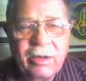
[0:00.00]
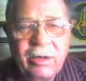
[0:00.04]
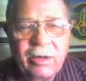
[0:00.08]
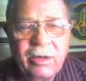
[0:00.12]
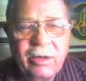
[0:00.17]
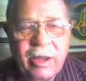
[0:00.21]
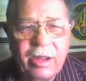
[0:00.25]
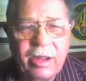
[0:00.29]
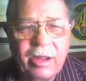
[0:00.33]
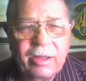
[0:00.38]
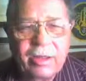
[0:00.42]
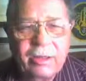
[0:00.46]

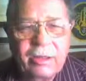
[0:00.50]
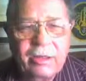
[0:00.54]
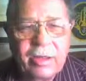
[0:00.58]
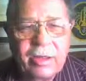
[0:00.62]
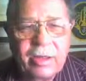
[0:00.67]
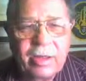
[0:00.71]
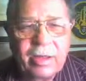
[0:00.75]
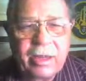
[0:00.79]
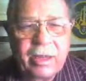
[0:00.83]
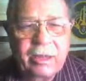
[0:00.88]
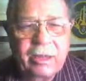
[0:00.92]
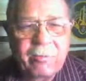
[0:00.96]

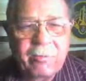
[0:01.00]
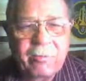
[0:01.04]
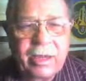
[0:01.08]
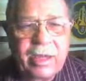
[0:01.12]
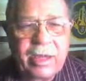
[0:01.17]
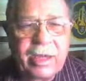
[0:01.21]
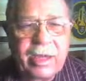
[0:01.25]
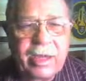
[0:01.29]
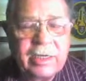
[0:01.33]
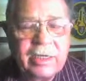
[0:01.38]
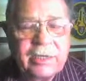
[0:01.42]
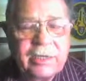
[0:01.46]
That
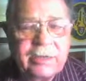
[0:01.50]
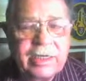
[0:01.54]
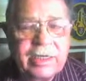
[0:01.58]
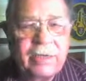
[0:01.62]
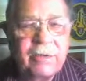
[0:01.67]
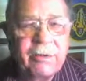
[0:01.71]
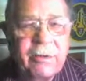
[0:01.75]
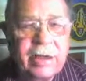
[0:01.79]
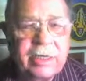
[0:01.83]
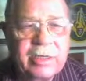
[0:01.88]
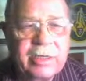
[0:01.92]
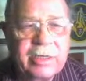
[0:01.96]

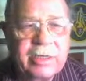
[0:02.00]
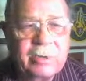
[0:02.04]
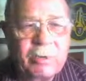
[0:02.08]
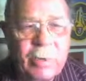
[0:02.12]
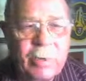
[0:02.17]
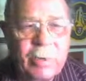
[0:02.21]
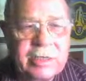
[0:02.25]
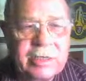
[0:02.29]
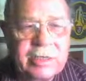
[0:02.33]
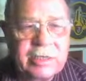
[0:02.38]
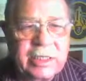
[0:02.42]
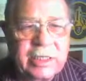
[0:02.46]
we
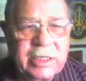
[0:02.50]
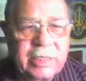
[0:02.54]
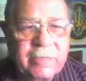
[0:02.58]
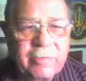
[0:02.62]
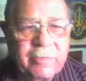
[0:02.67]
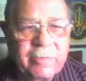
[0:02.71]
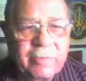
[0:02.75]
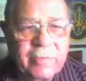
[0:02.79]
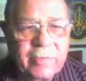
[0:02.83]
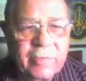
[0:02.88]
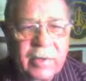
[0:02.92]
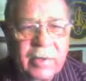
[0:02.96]
needed
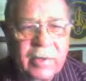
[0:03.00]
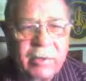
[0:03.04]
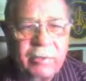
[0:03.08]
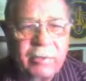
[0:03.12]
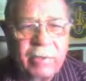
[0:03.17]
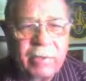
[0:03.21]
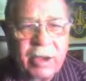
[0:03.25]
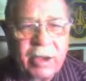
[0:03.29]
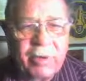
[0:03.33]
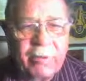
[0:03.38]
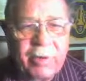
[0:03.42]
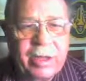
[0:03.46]
cigarettes and
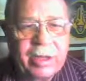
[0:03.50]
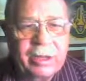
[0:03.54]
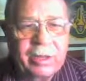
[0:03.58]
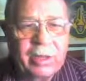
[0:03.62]
whiskey.